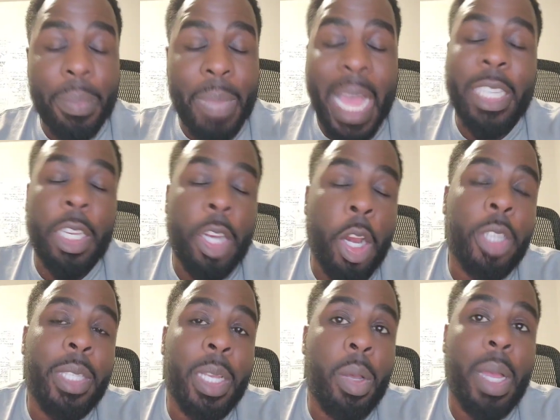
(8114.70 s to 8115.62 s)
as a
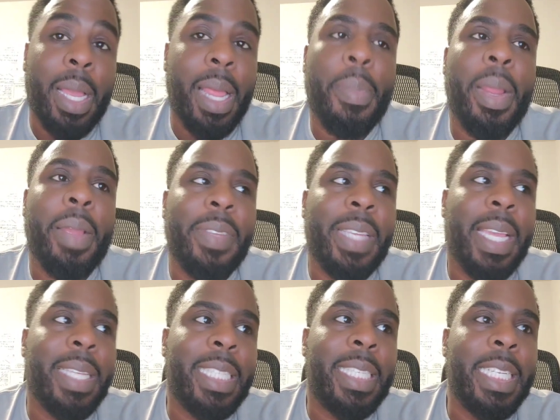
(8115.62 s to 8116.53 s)
nurse, I'm not going to say
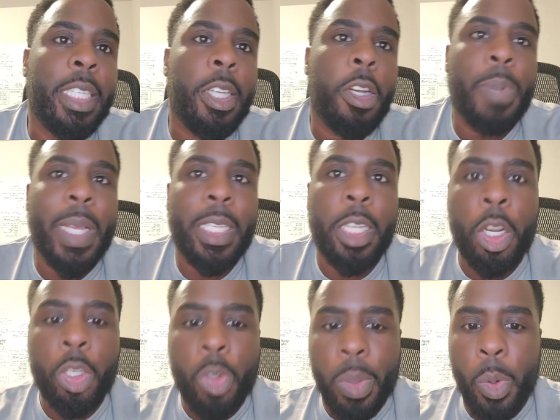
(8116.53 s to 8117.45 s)
as a seasoned nurse, but as a
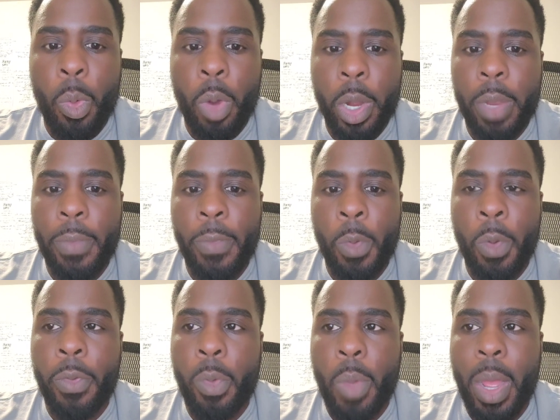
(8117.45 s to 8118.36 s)
nurse who have been working the floor
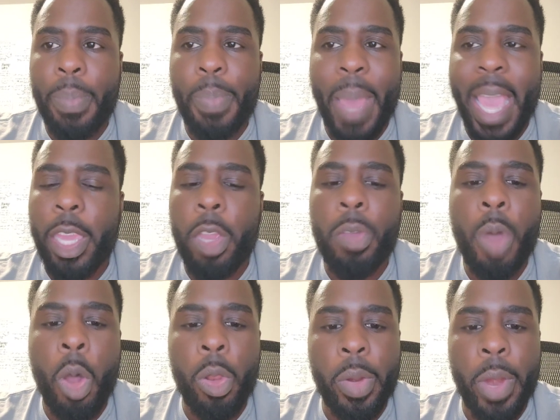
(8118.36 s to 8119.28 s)
for a while,
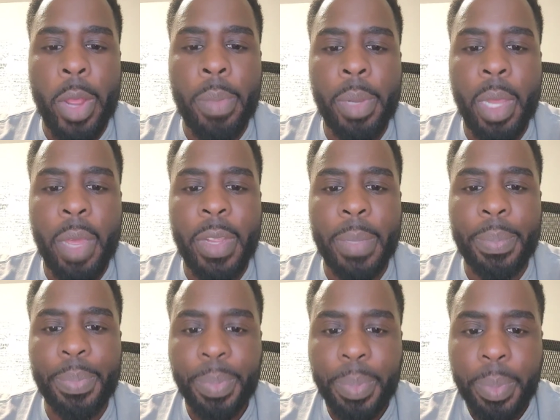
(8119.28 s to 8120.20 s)
PACU, holy grail, loved it.
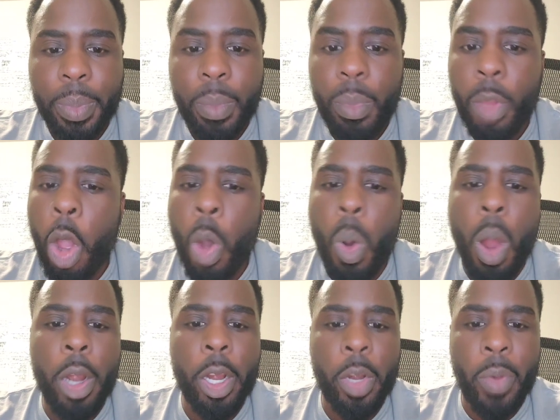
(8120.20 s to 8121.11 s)

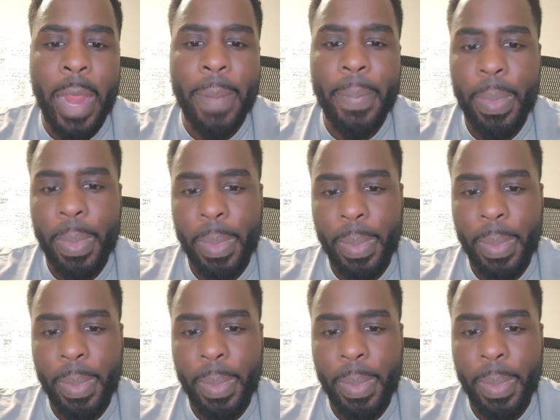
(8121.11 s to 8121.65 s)
OR, great.